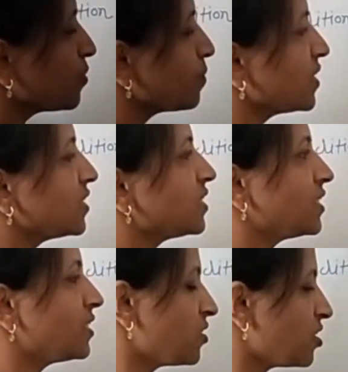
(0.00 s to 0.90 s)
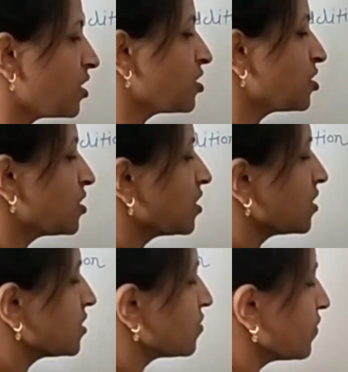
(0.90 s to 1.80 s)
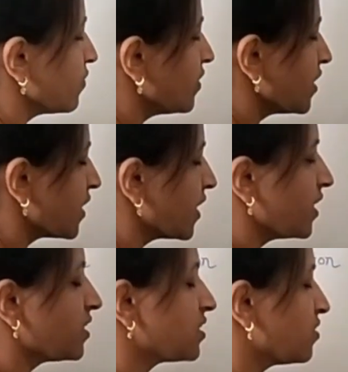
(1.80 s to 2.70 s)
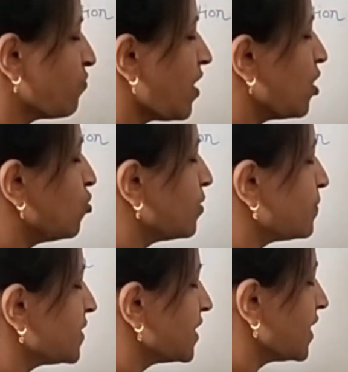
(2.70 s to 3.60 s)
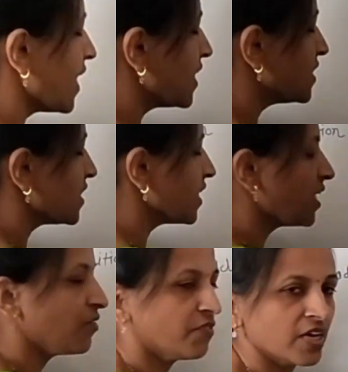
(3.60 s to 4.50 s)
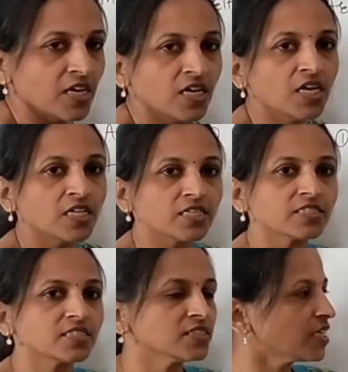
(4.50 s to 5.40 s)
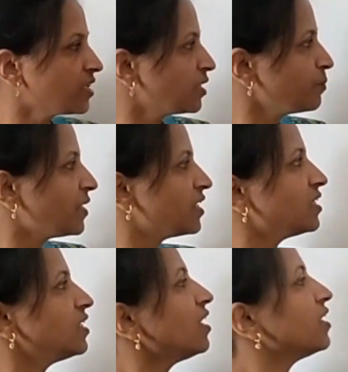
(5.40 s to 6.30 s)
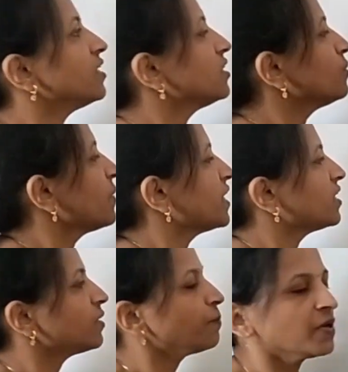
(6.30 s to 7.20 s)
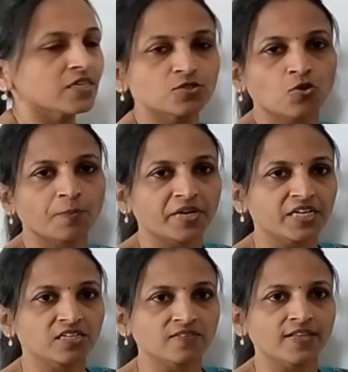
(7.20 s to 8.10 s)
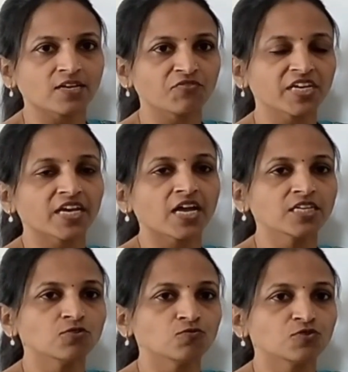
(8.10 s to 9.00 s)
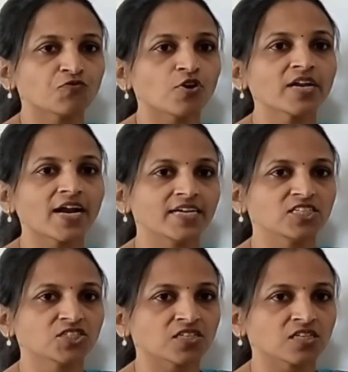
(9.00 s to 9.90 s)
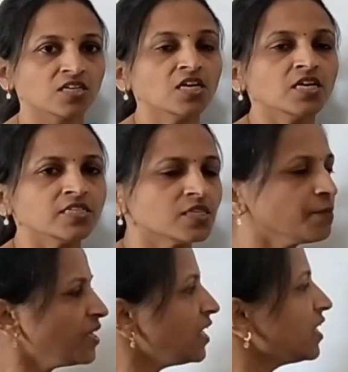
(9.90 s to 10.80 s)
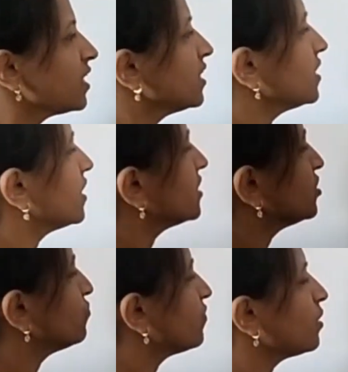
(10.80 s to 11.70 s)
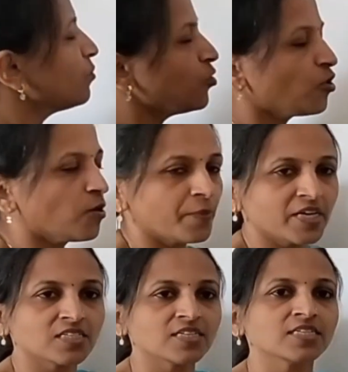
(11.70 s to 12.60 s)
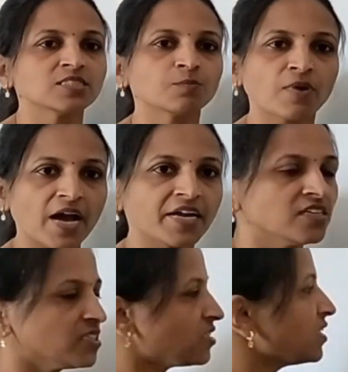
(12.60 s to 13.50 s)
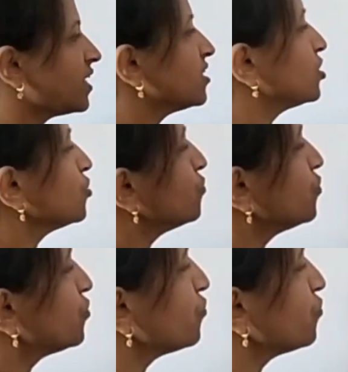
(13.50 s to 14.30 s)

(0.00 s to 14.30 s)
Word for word: of these instructions, we will get value of C as eleven. This is nothing but the arithmetic plus operator that we can use for addition. Similarly, there is one more operator, that is minus, that is used